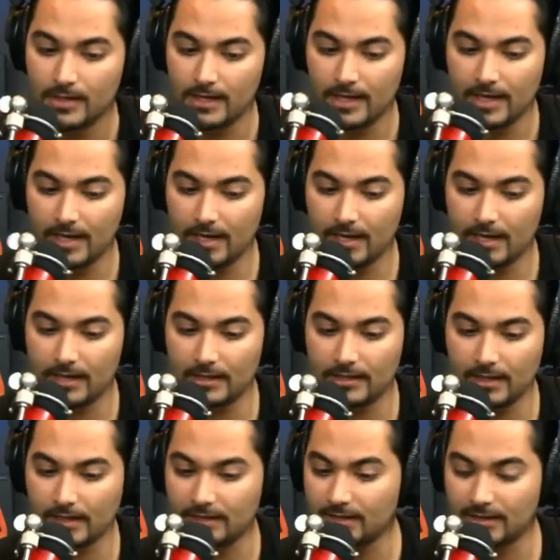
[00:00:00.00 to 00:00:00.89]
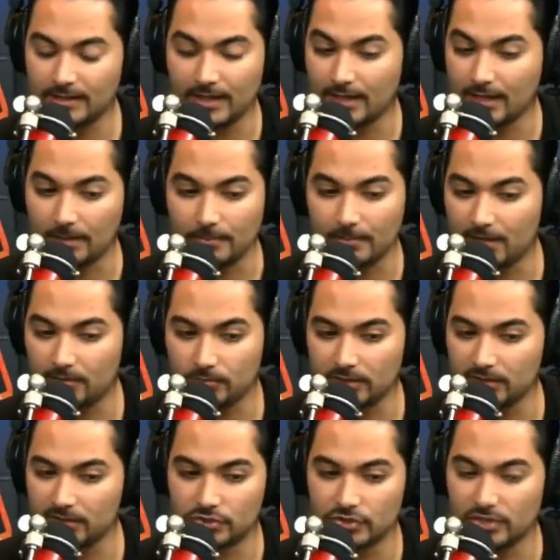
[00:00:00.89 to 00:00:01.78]
and and then like I'm not
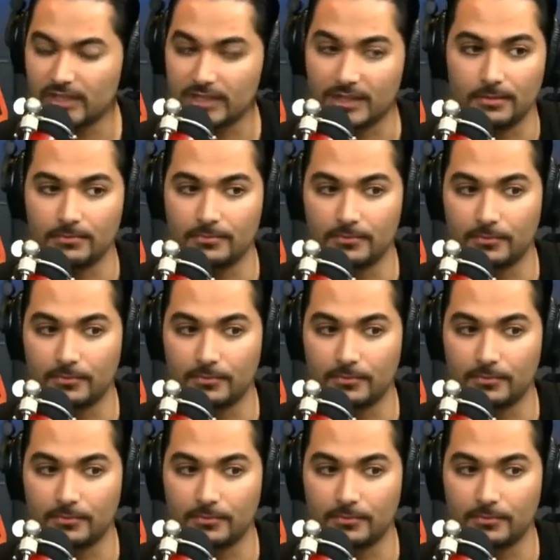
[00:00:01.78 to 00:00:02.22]
really drinking. up.